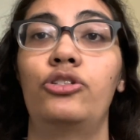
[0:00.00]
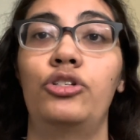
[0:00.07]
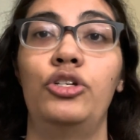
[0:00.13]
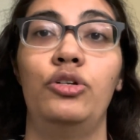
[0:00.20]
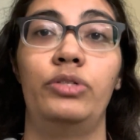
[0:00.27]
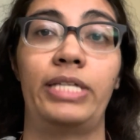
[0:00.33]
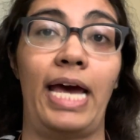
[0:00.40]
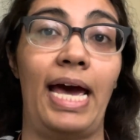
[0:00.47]

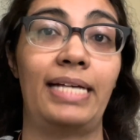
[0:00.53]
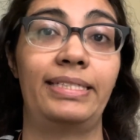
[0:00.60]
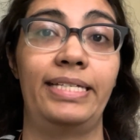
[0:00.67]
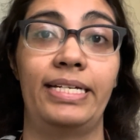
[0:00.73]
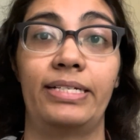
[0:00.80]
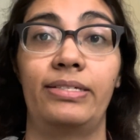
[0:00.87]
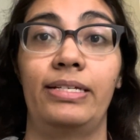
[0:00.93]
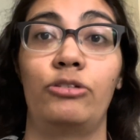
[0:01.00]
to
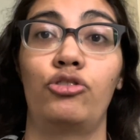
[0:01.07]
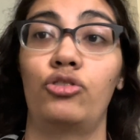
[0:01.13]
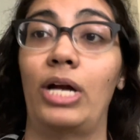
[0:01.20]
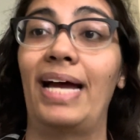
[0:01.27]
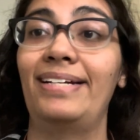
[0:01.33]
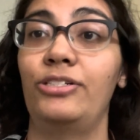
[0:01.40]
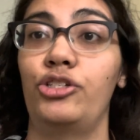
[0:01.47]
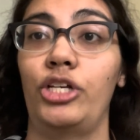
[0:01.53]
tactics and
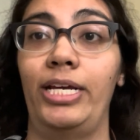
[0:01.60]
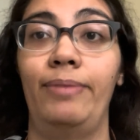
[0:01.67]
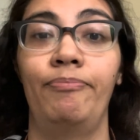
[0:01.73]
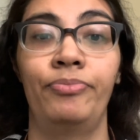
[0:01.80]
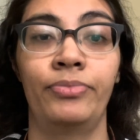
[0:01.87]
strategy.